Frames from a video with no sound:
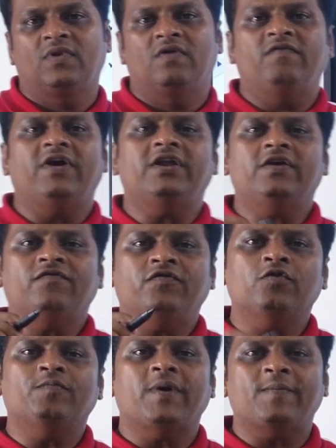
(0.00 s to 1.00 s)
Very
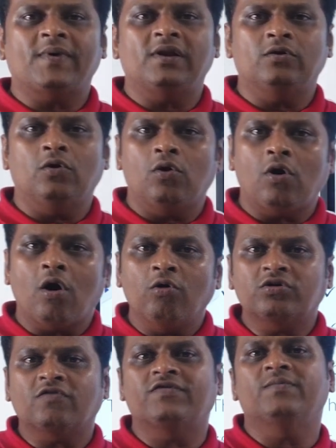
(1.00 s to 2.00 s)
few people go
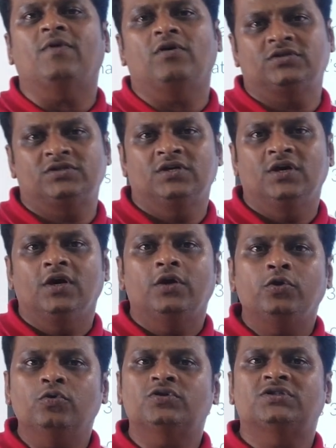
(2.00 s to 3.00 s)
out of the box,
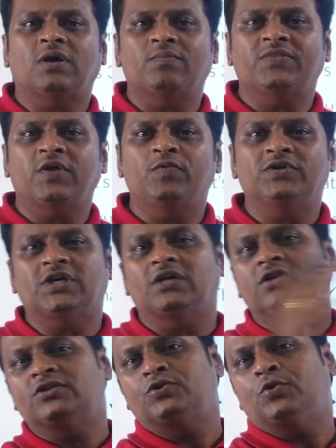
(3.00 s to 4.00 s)
use something which
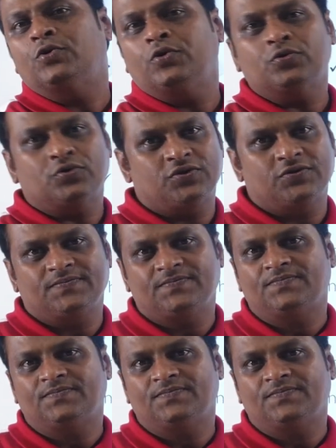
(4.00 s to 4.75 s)
others don't use.